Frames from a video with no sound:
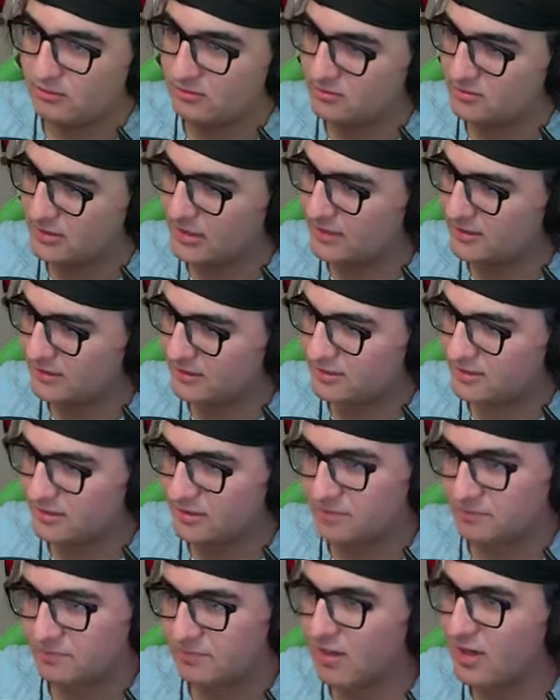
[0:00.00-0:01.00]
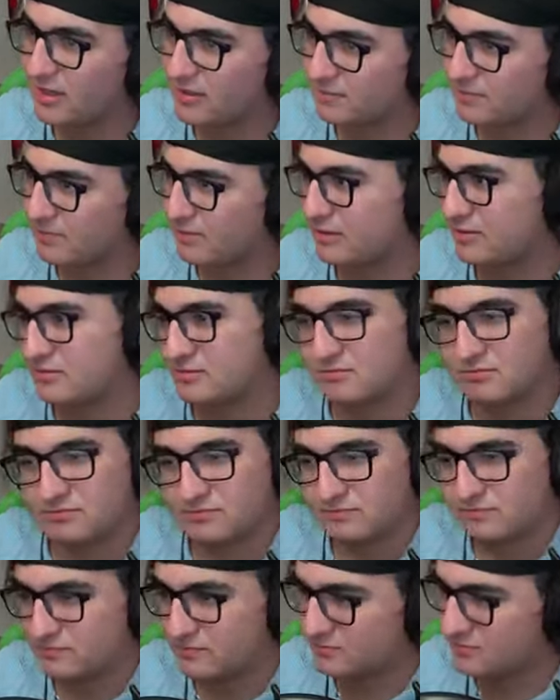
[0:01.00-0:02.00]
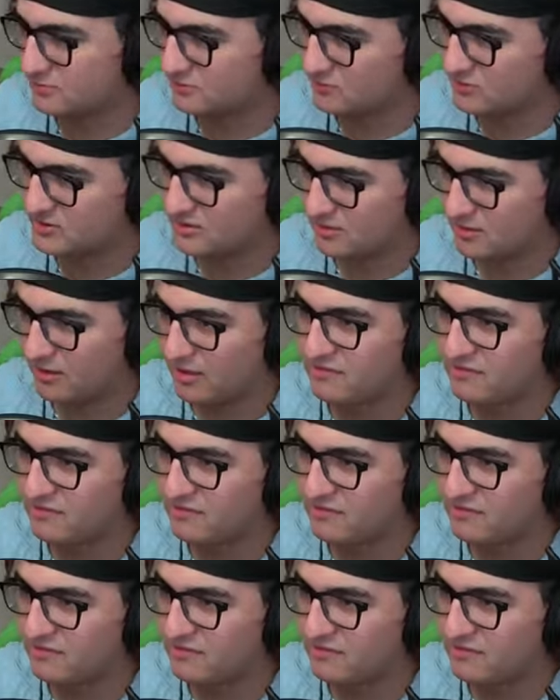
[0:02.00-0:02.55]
take uh, pro, uh, what's it called?